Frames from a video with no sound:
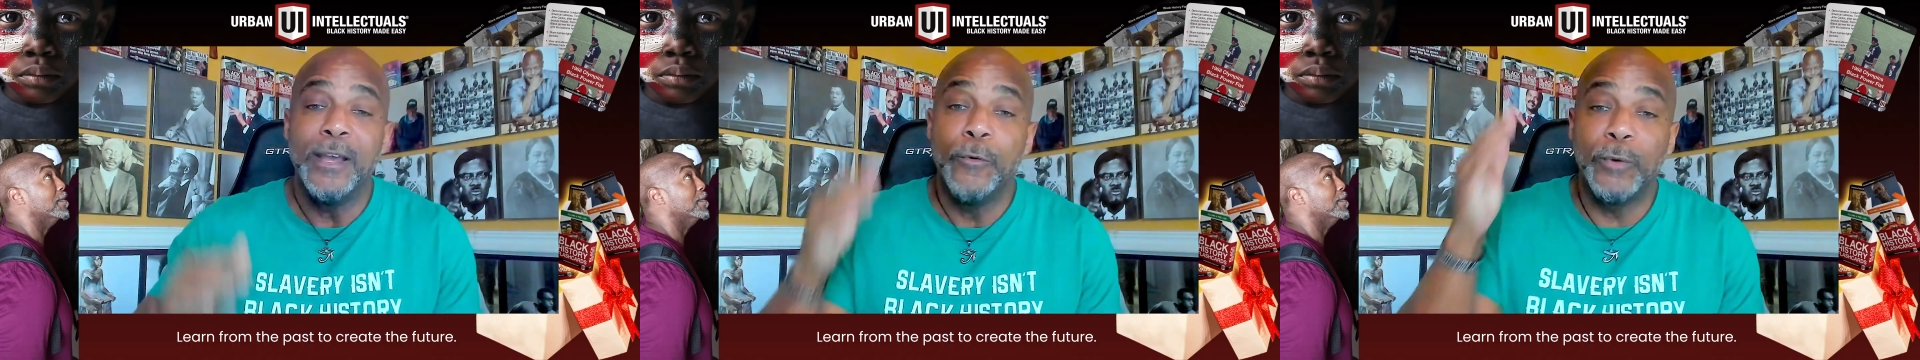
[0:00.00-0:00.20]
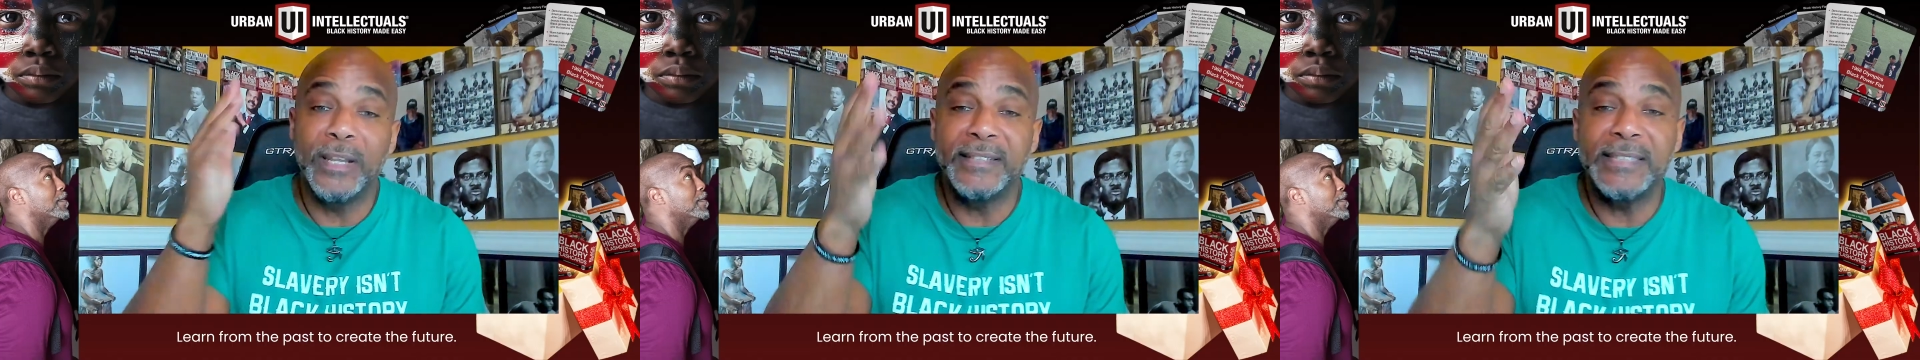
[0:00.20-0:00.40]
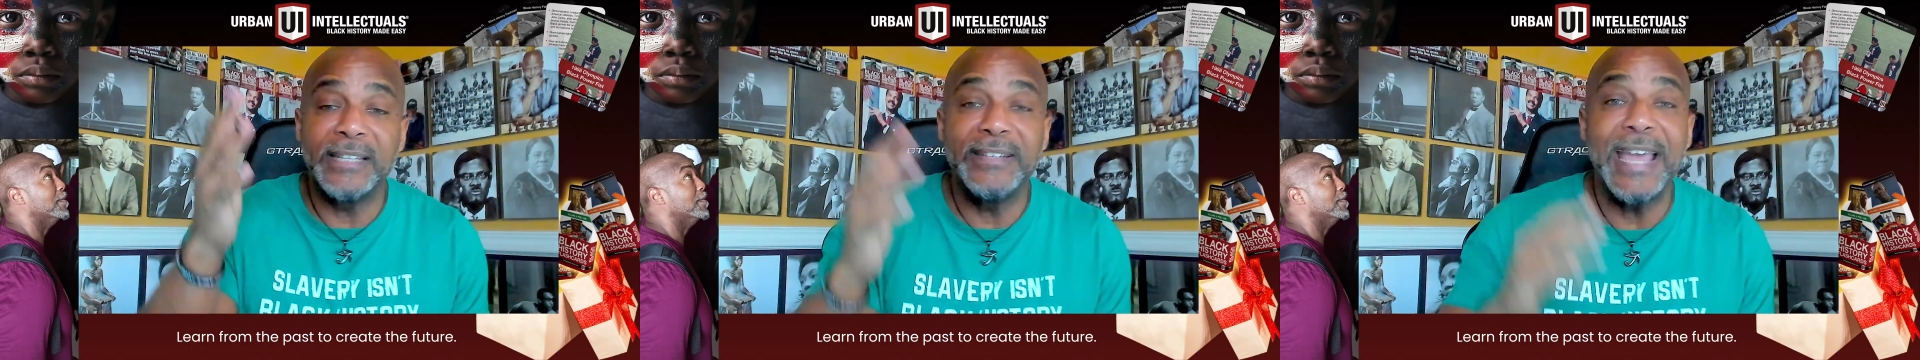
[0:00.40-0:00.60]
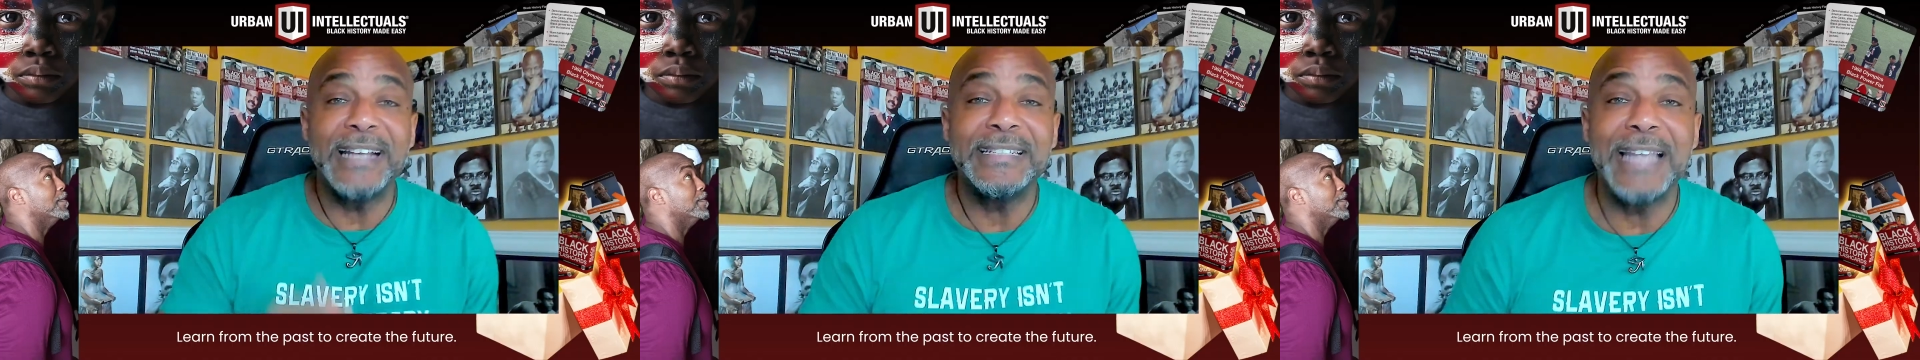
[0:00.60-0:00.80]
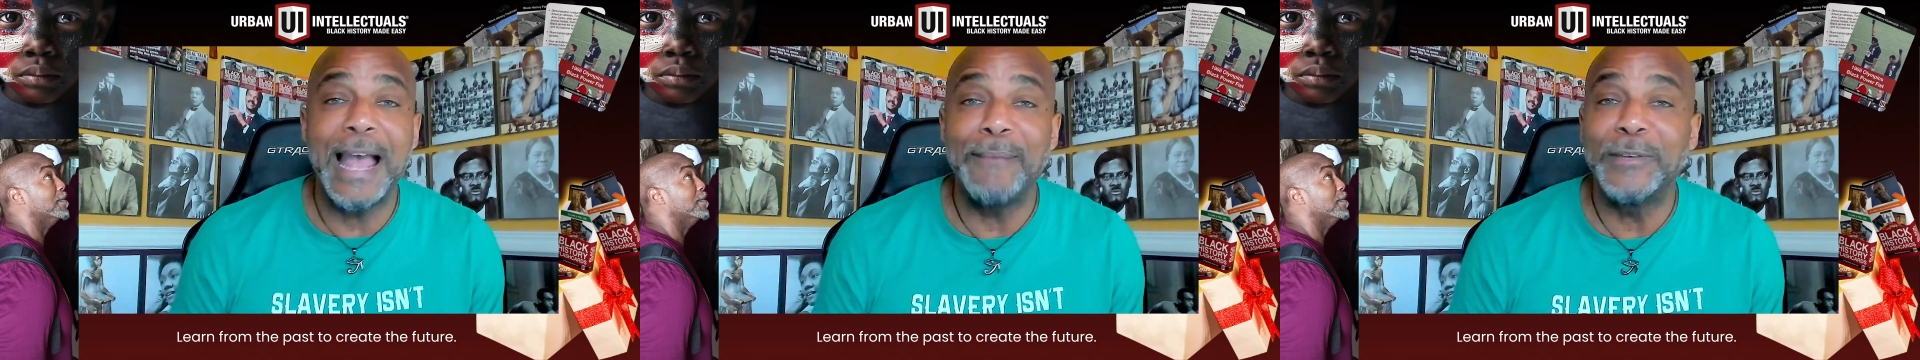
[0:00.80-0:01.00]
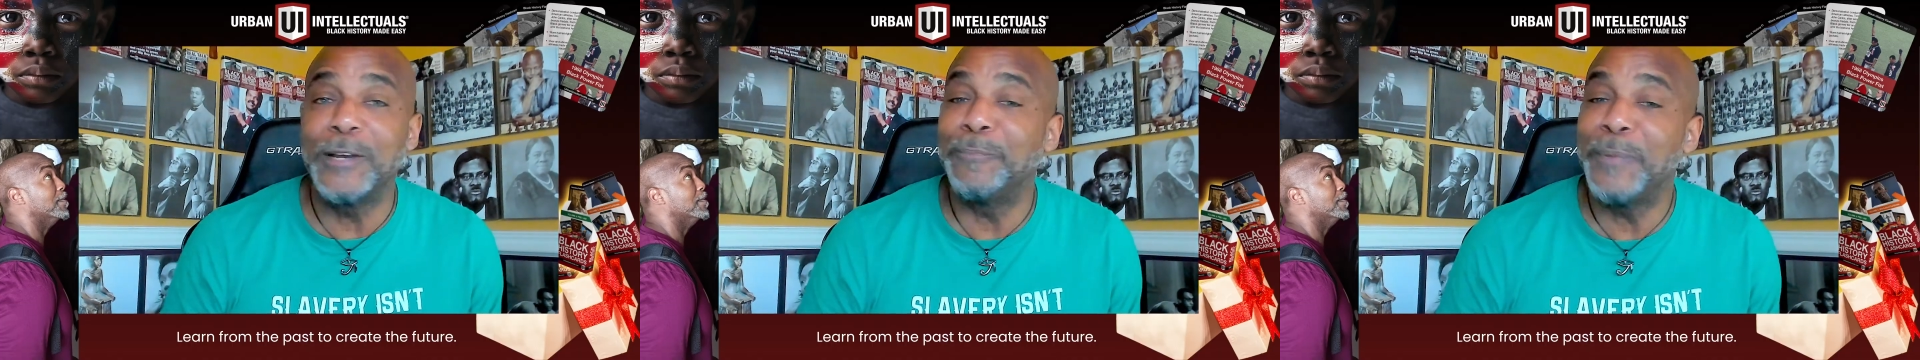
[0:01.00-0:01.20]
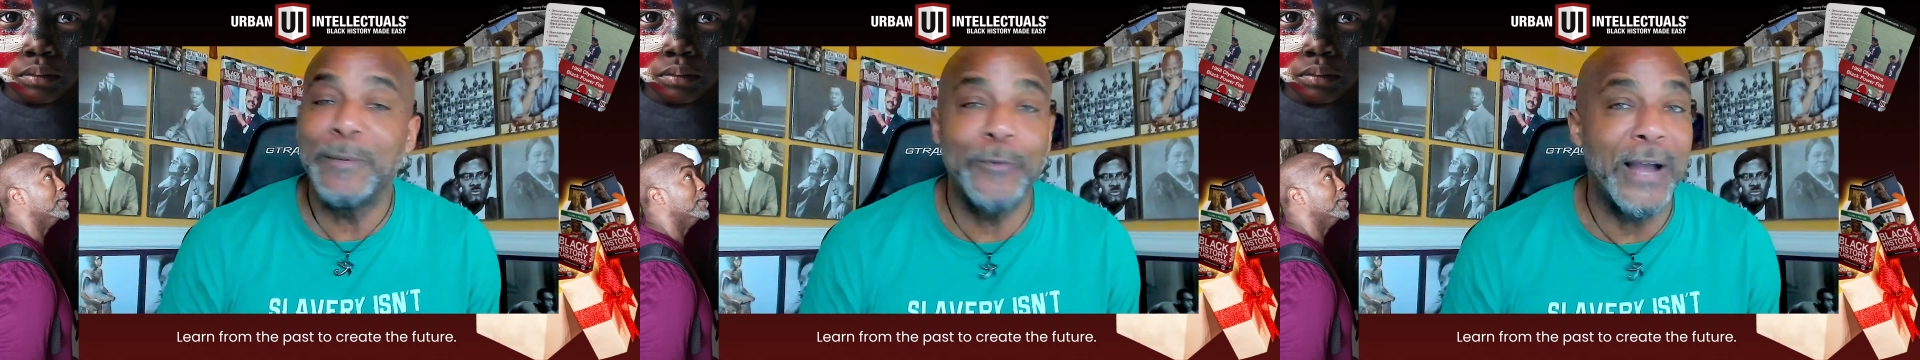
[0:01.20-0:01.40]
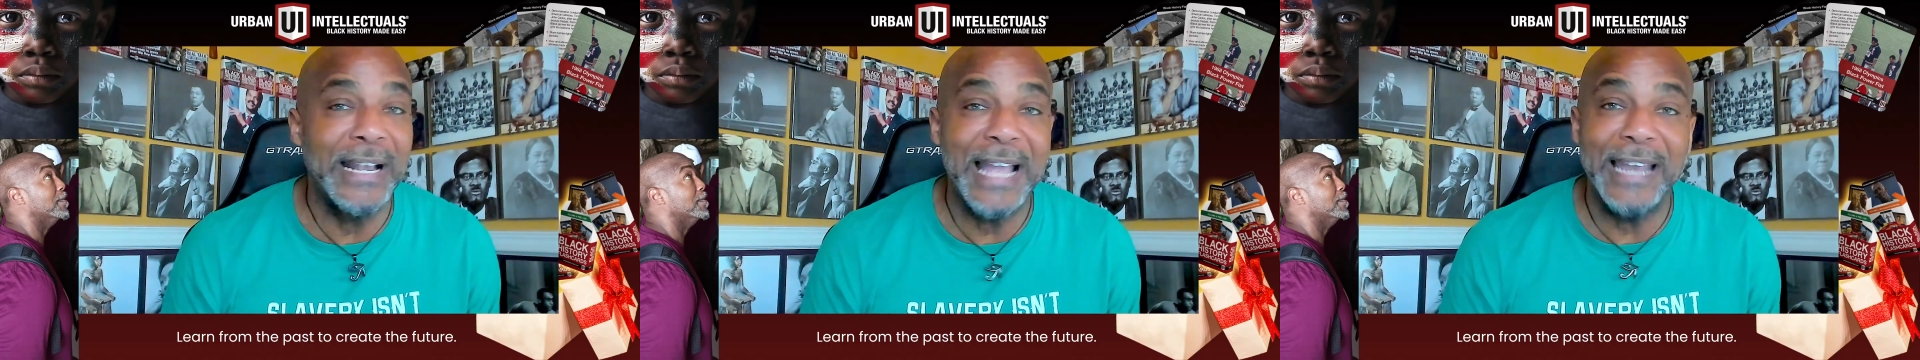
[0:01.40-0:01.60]
Well, until next time, good people,
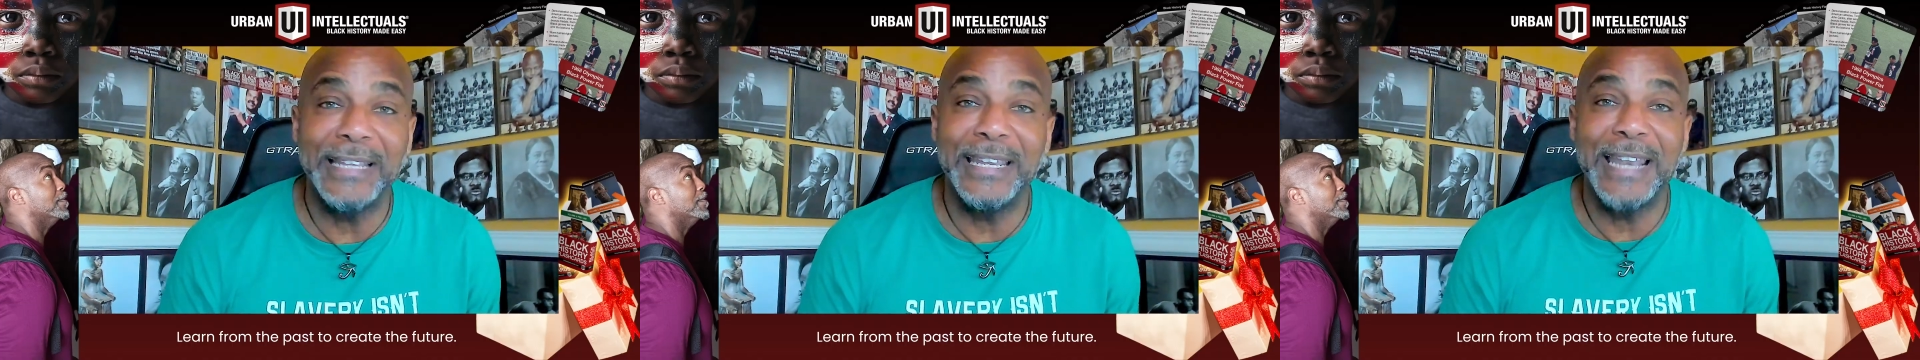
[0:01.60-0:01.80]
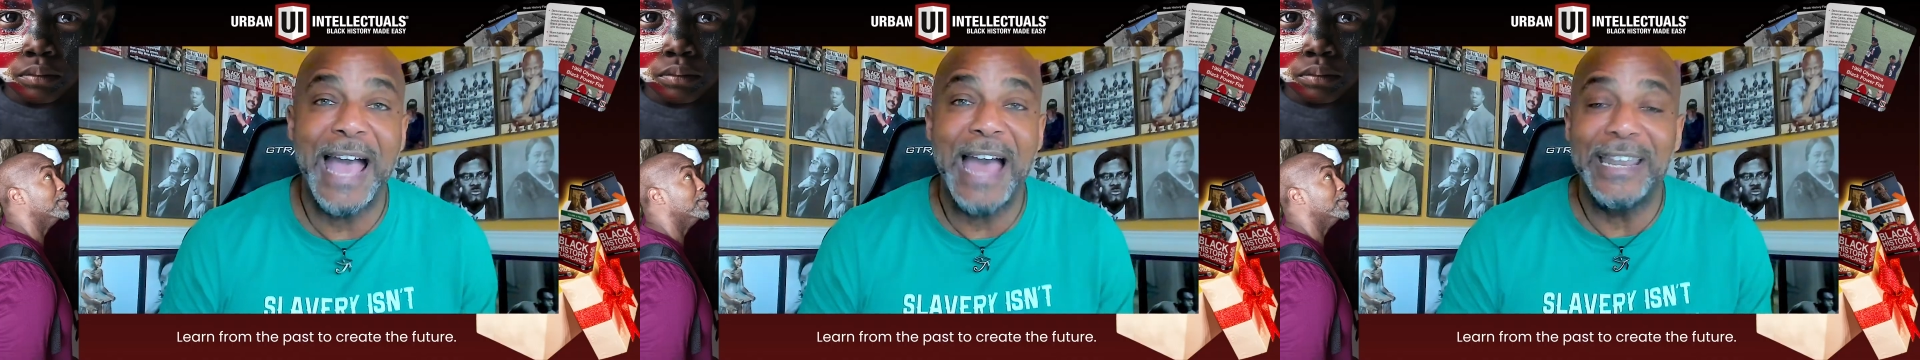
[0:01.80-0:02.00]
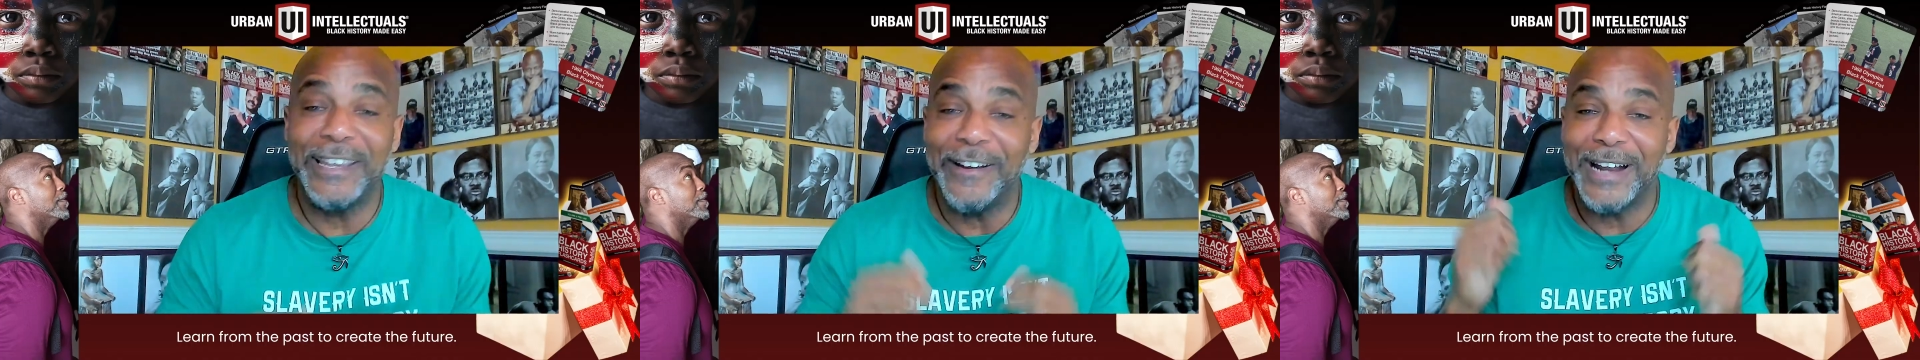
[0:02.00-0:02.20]
I got to get out of here.